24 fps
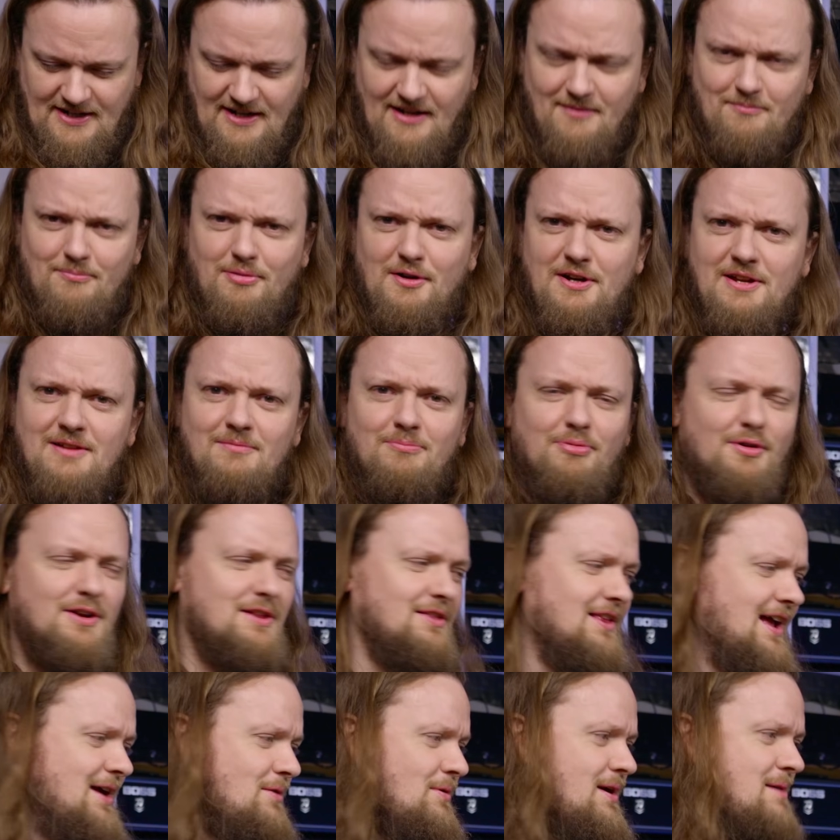like a pretty,
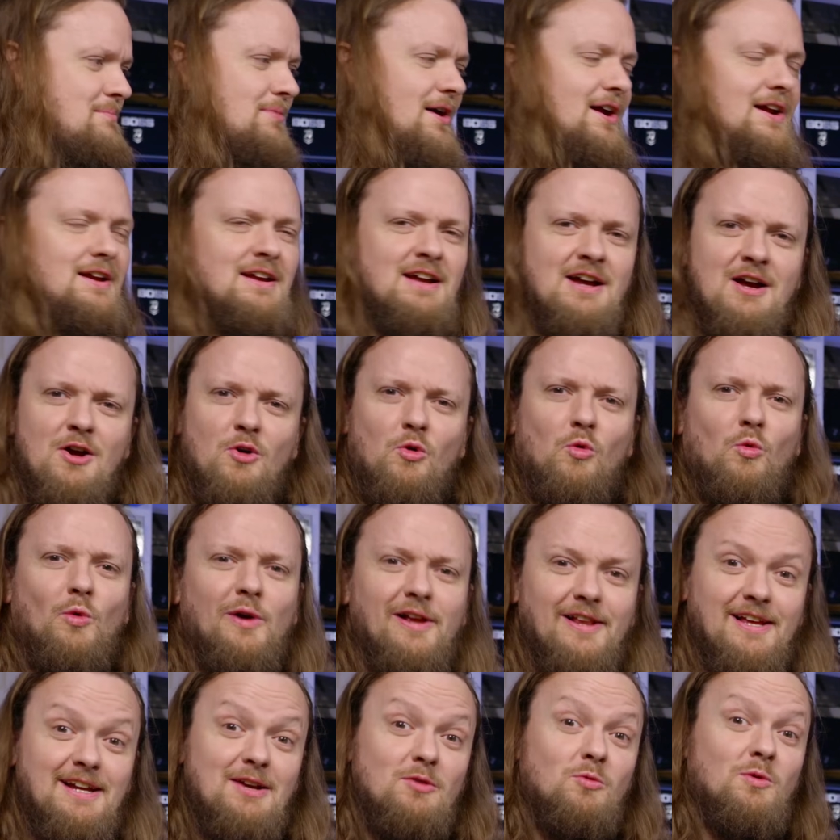pretty lightweight body.
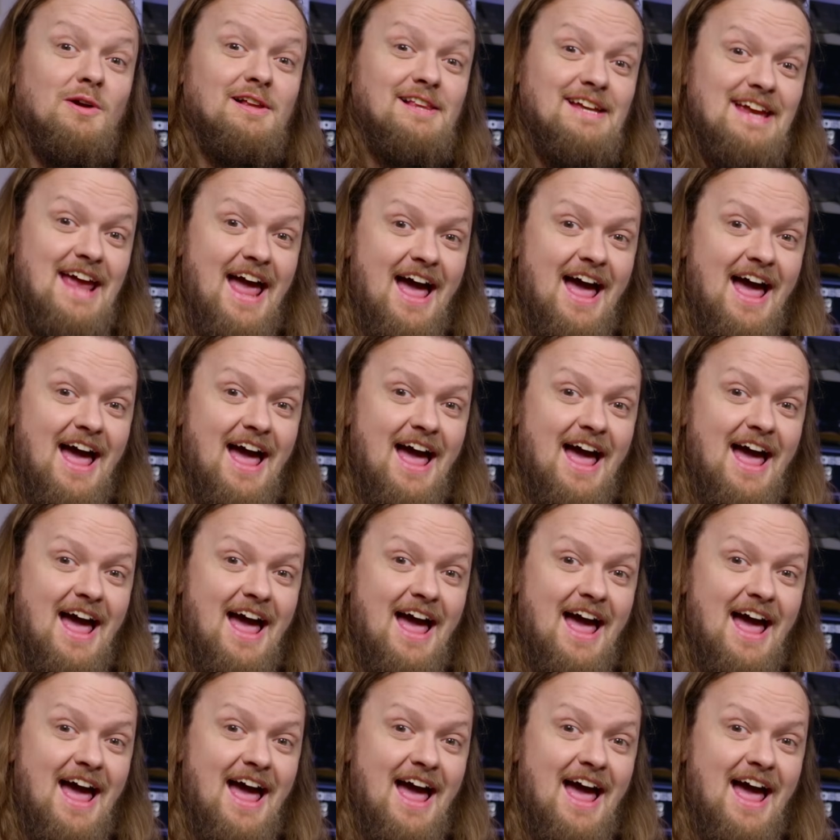Really, really